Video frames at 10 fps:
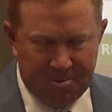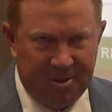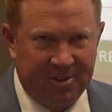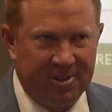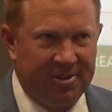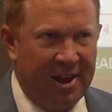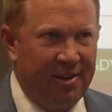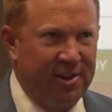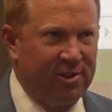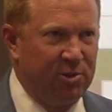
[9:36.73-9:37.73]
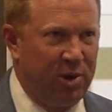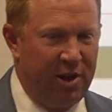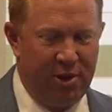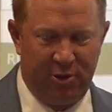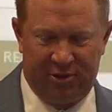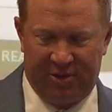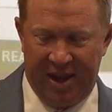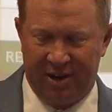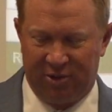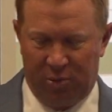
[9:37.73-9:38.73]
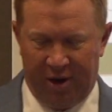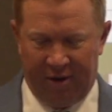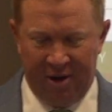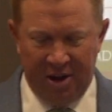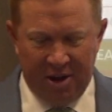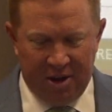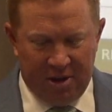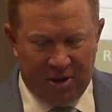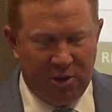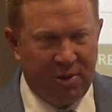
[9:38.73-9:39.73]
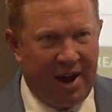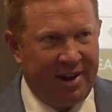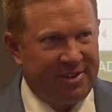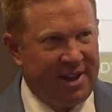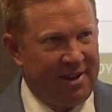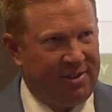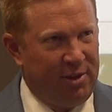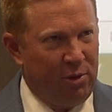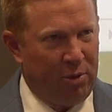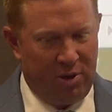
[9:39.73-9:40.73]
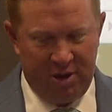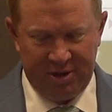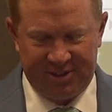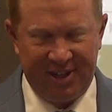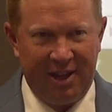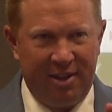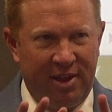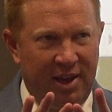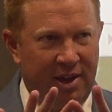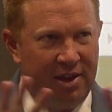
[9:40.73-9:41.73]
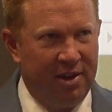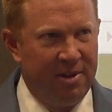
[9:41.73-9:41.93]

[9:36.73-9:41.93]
is one of those things where you guys get to see the